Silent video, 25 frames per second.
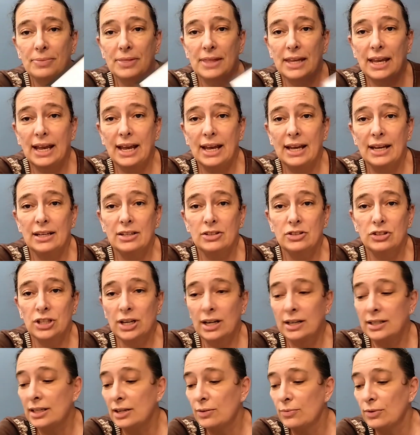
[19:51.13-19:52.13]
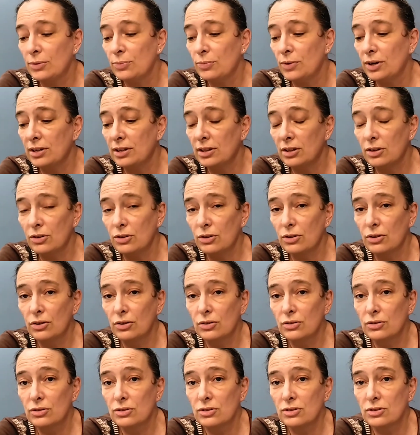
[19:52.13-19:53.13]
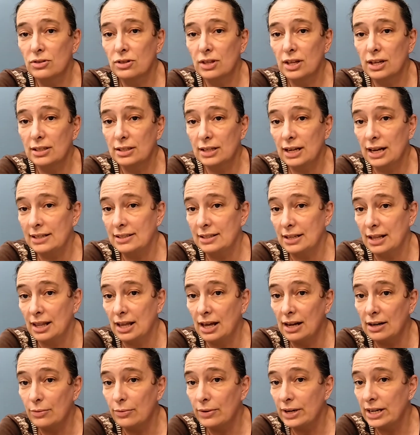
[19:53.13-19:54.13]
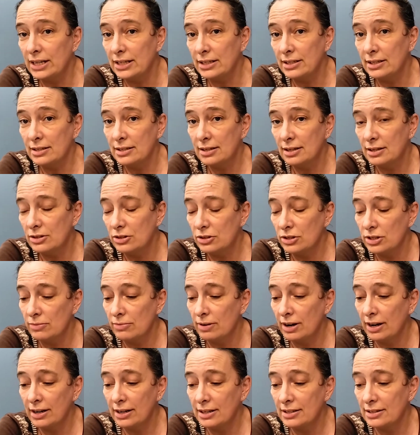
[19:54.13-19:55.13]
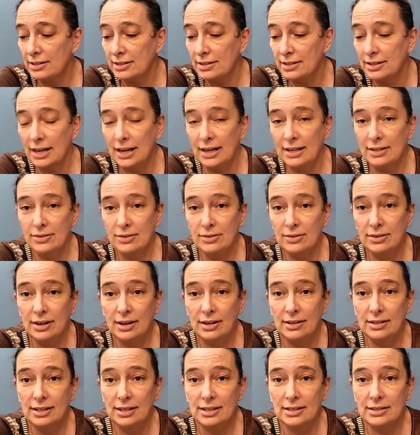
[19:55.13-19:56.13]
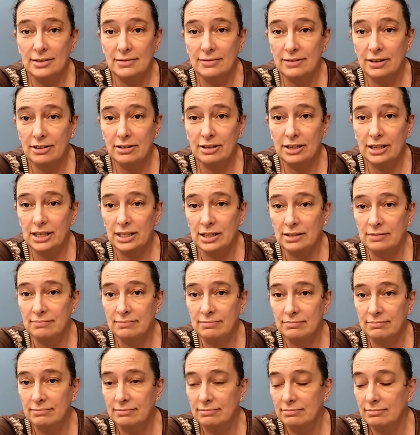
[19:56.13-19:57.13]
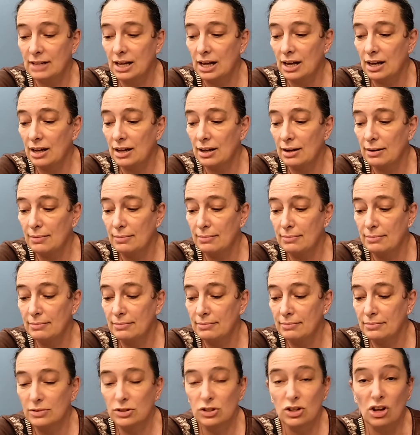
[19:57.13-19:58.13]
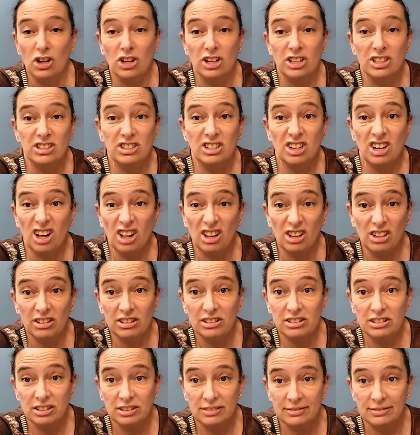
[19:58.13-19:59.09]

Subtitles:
and chatting with one of the girls that has a lot of weeks, she reckons hazelnut is a very solid colored